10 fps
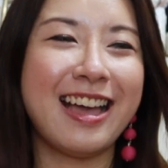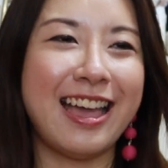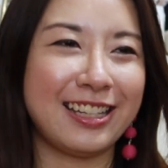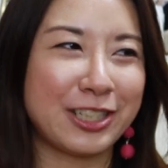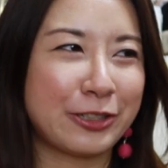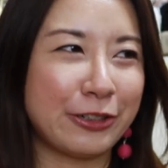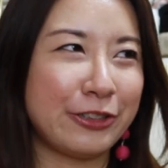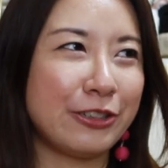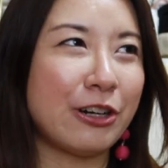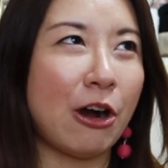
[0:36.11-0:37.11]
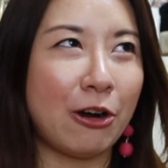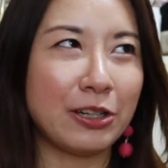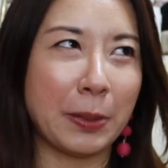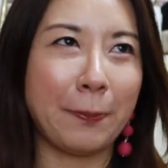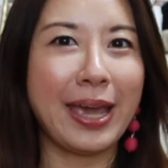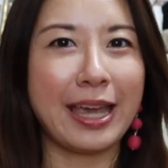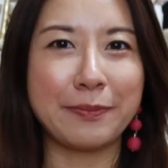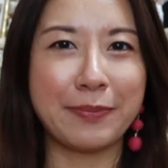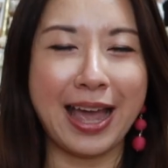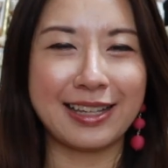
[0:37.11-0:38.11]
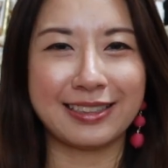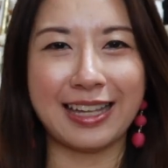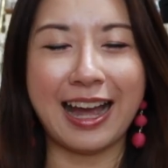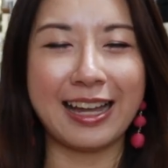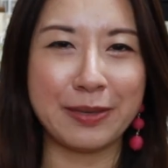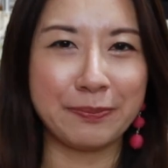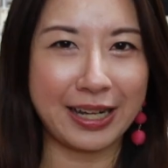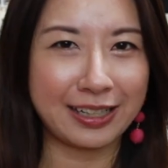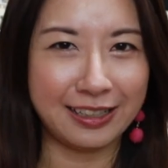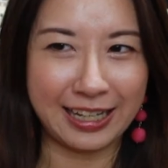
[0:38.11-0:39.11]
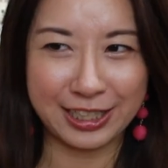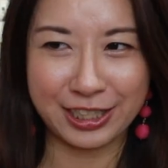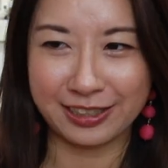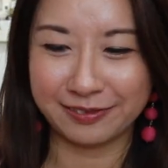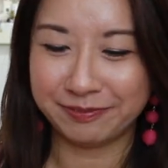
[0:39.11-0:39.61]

and show you all the pink bags that are in my collection.